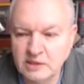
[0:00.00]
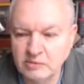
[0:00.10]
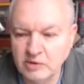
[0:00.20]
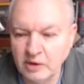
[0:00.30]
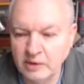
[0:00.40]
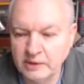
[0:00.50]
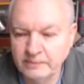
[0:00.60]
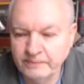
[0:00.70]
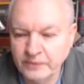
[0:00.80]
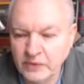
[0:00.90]
Keep
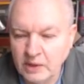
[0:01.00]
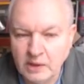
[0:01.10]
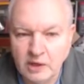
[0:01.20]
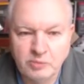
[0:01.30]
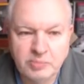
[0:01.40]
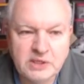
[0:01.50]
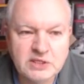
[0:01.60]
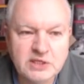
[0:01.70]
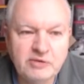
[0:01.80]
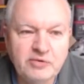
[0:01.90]
going. Oh,
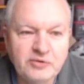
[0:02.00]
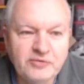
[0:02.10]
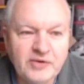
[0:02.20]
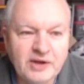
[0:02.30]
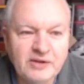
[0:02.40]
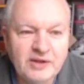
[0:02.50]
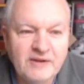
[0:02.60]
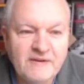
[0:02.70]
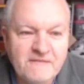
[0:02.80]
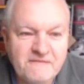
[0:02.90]
please save your file.
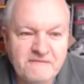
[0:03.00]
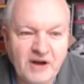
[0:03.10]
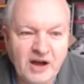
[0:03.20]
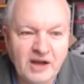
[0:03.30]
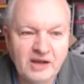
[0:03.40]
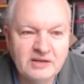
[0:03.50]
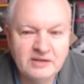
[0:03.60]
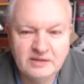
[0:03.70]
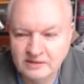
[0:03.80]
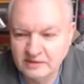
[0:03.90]

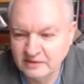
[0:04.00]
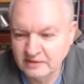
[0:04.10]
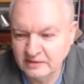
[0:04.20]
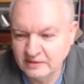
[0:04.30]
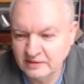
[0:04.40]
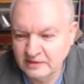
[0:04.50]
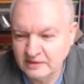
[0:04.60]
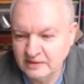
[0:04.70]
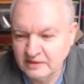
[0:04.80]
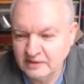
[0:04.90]
Fine.
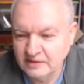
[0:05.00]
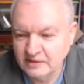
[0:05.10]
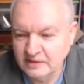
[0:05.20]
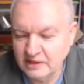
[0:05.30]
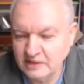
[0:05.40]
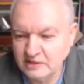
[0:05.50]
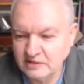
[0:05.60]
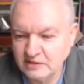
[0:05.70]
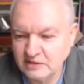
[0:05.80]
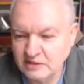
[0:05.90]

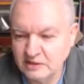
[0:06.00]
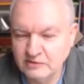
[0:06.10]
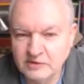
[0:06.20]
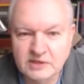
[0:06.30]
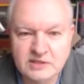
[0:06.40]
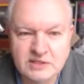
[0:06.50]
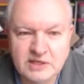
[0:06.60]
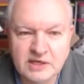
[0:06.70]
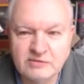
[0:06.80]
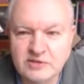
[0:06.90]
Connecting to server.
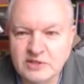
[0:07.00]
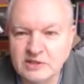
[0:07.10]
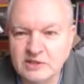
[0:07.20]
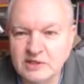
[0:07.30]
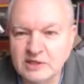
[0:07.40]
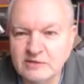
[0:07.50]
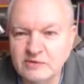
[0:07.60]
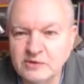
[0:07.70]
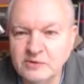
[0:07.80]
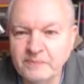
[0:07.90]
Saved
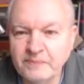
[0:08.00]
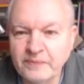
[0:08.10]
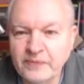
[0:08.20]
successful.